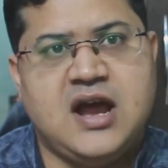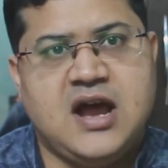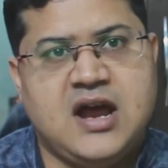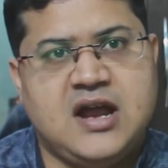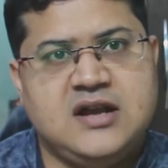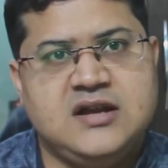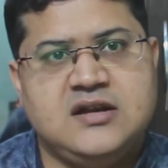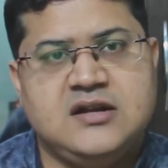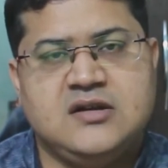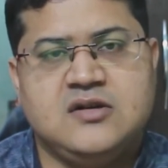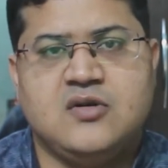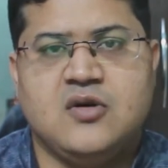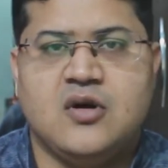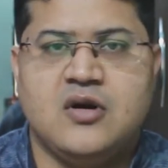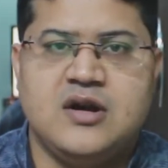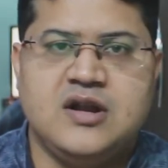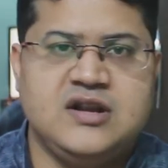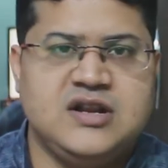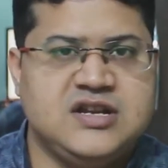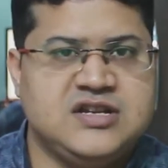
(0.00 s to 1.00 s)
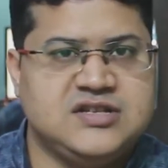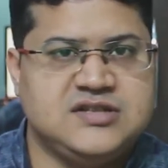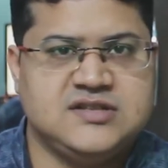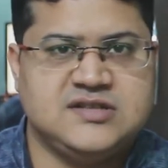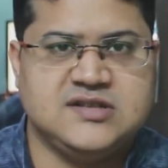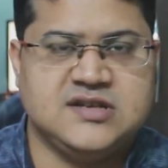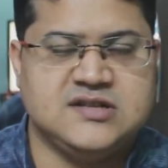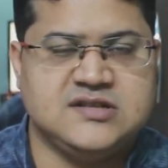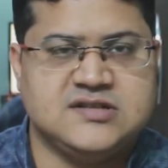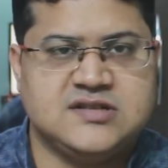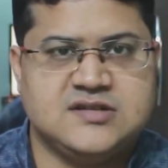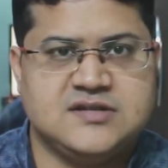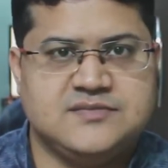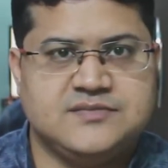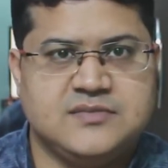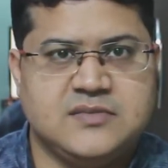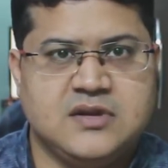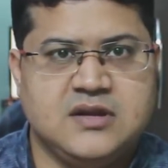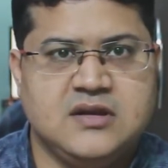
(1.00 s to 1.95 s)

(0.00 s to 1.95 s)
and coordination skills.